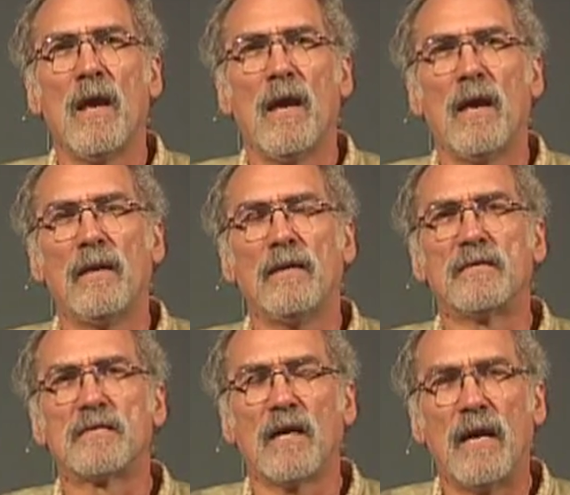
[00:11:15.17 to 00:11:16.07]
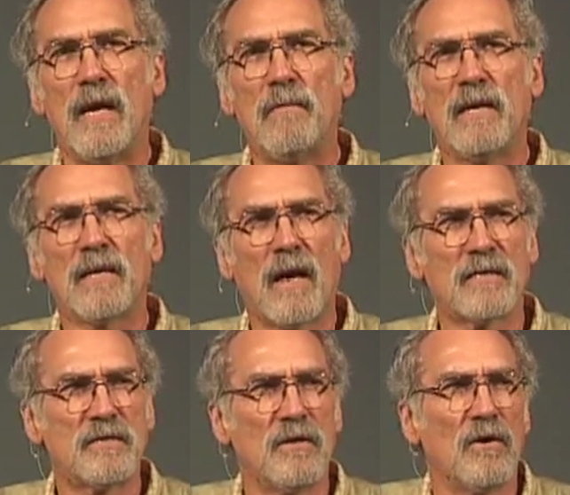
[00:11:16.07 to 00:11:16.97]
And it's uh, Abe
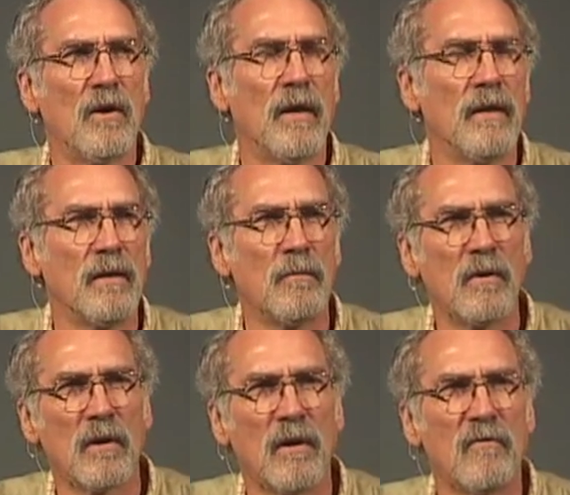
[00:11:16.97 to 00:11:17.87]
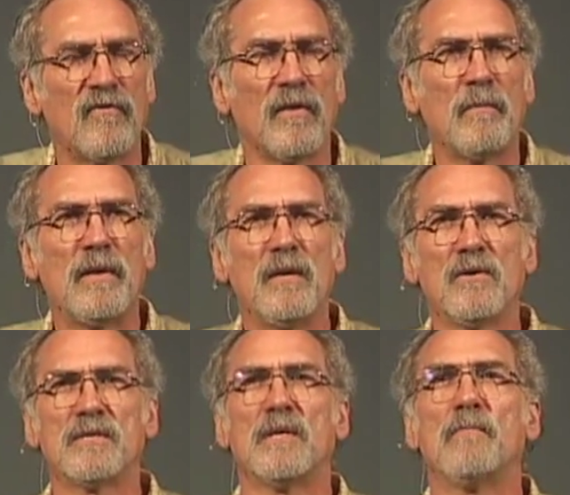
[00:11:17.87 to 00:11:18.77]
Ignacio and a number of
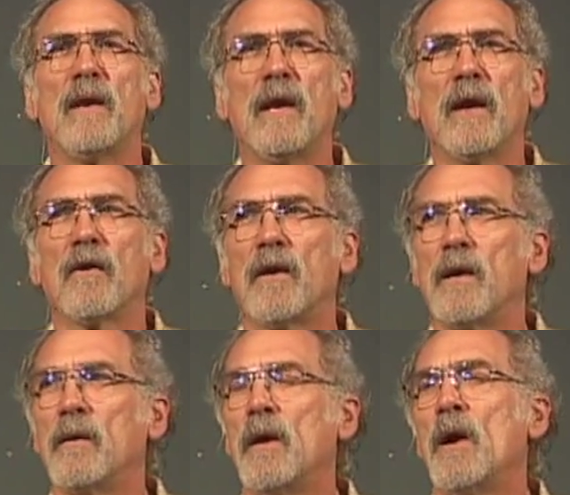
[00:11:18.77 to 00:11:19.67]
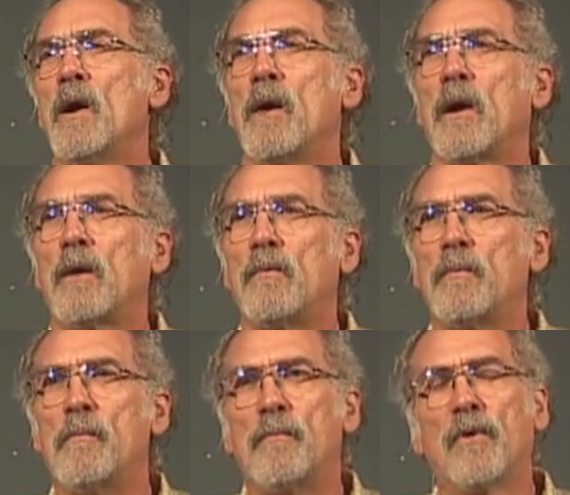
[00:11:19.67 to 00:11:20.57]
Filipinos in the Bay Area
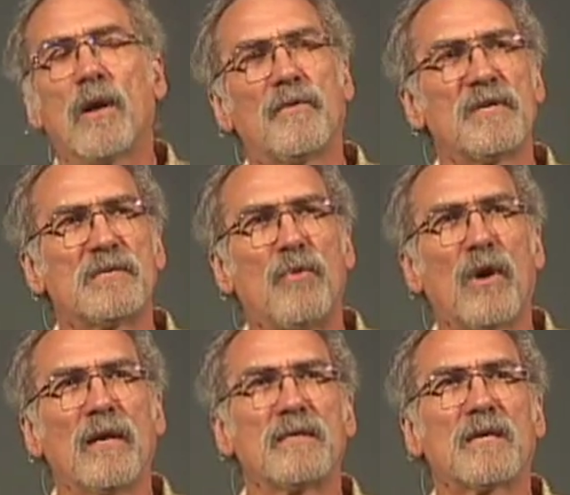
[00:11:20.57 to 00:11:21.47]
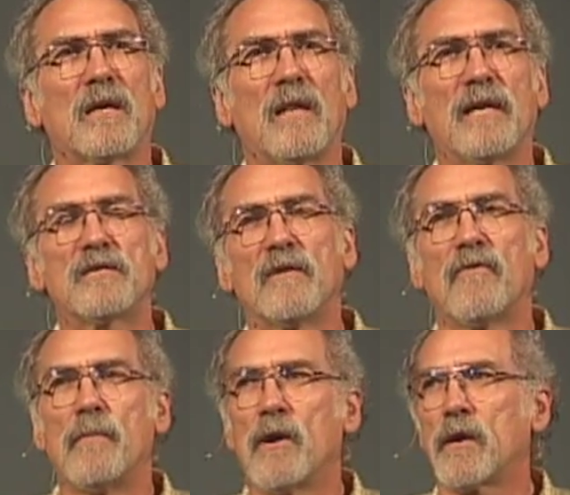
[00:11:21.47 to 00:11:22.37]
put out this book, and it's a collection of
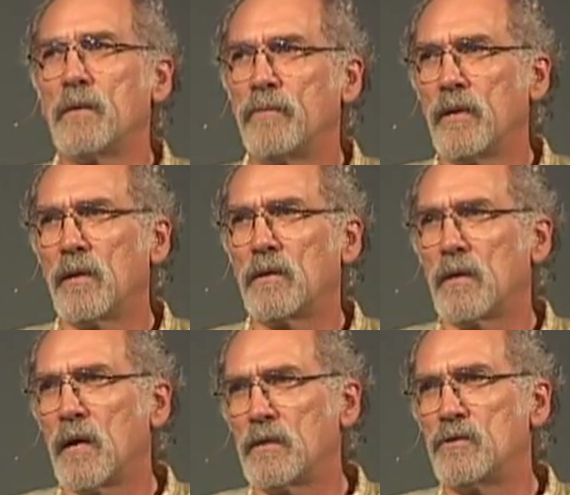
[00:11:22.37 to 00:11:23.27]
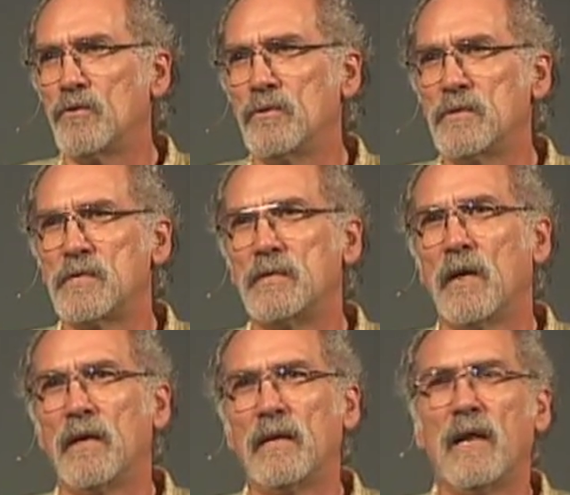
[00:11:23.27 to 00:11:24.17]
American political cartoons
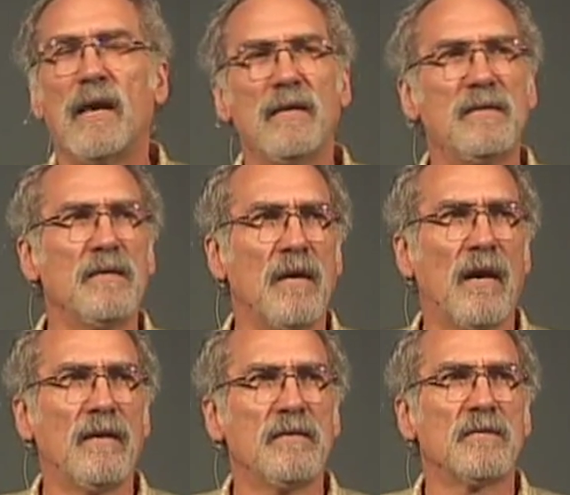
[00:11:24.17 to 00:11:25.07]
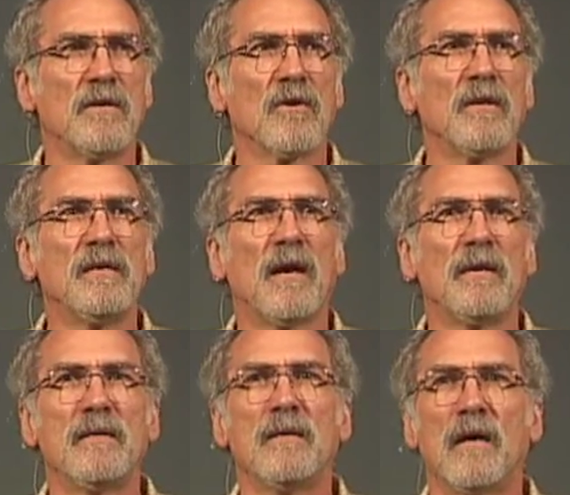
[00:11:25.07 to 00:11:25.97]
done in the 1890s and the early
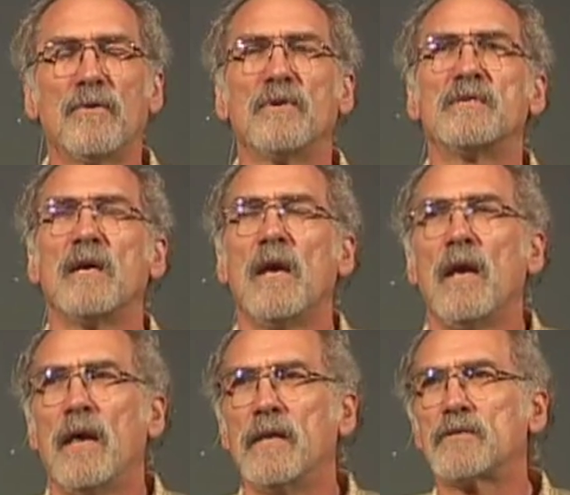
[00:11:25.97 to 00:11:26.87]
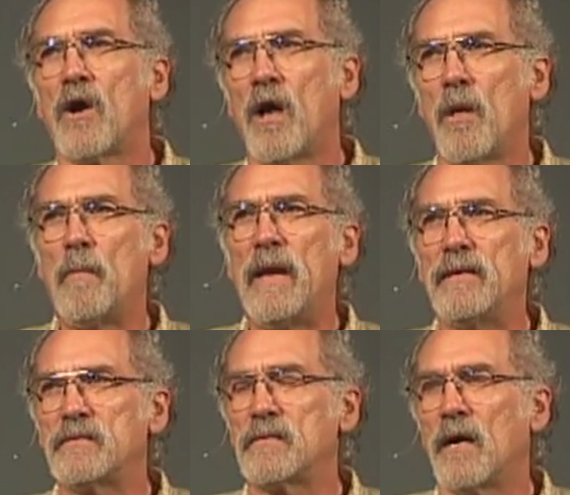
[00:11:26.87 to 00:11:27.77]
1900s. And it's all
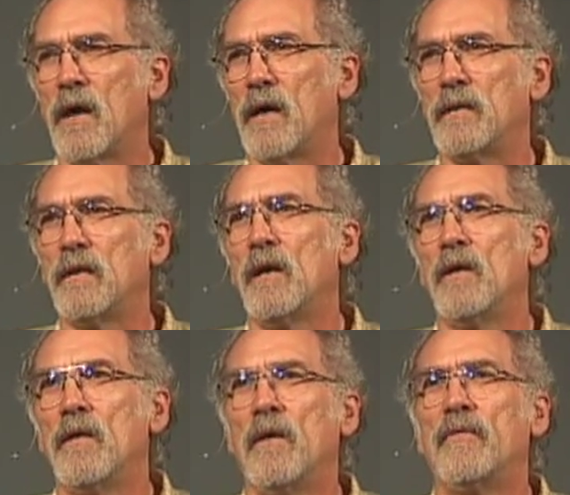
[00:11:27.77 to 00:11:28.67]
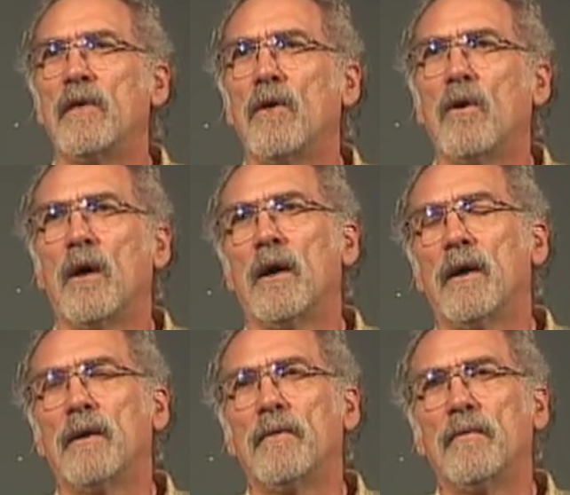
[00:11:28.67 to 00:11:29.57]
based on the,
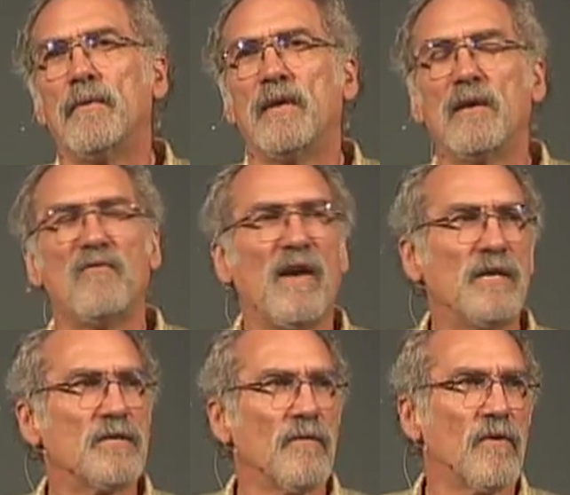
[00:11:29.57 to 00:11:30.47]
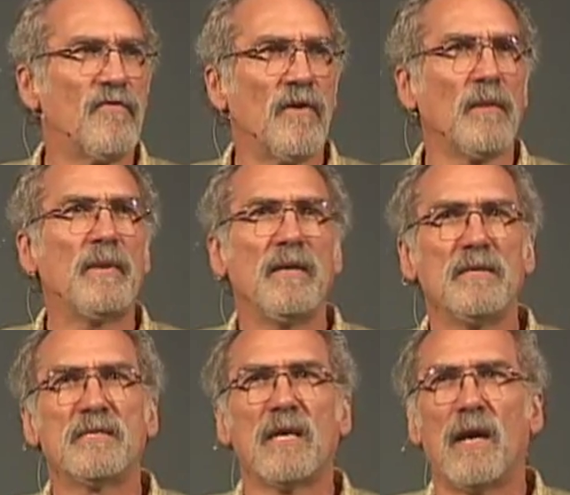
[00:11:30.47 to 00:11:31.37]
uh, the invasion of the
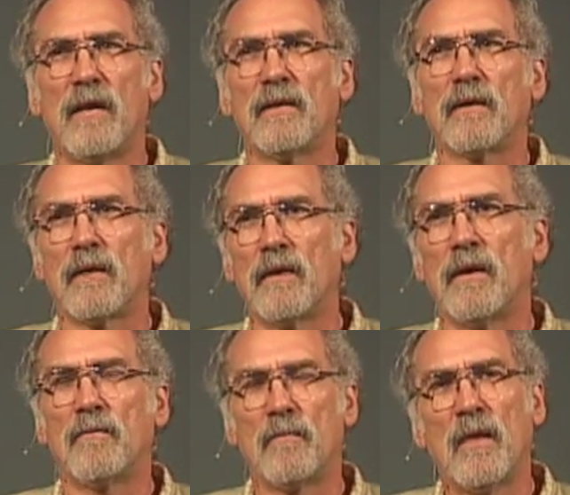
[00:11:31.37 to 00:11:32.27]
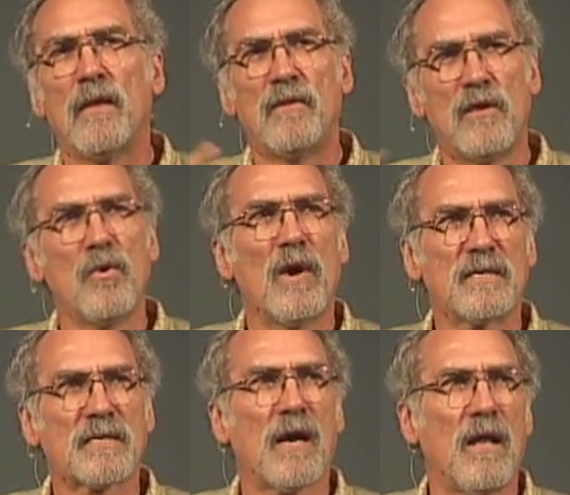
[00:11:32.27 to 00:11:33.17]
Philippines and the, and the
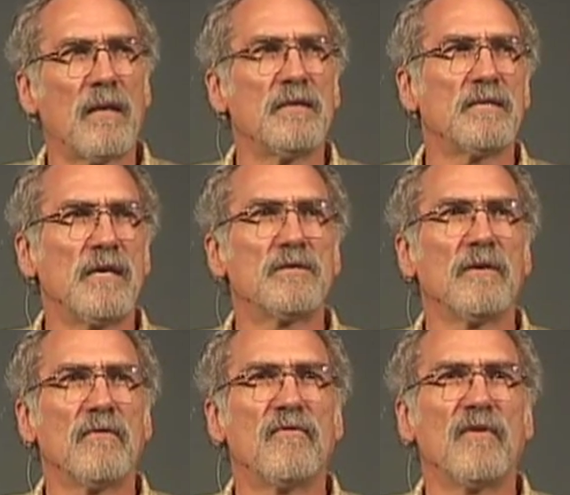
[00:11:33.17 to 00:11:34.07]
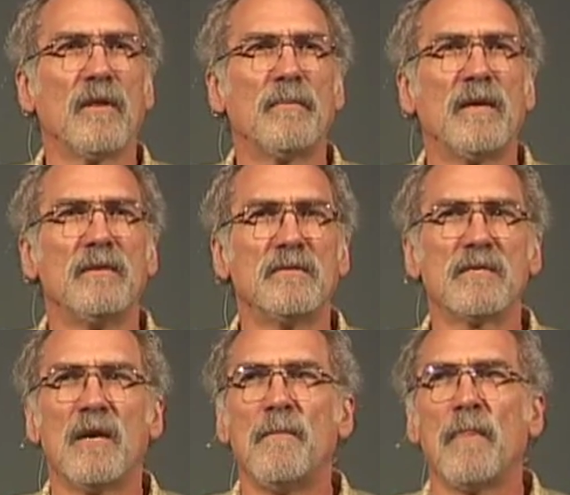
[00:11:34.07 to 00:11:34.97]
U.S. colonization of the Philippines.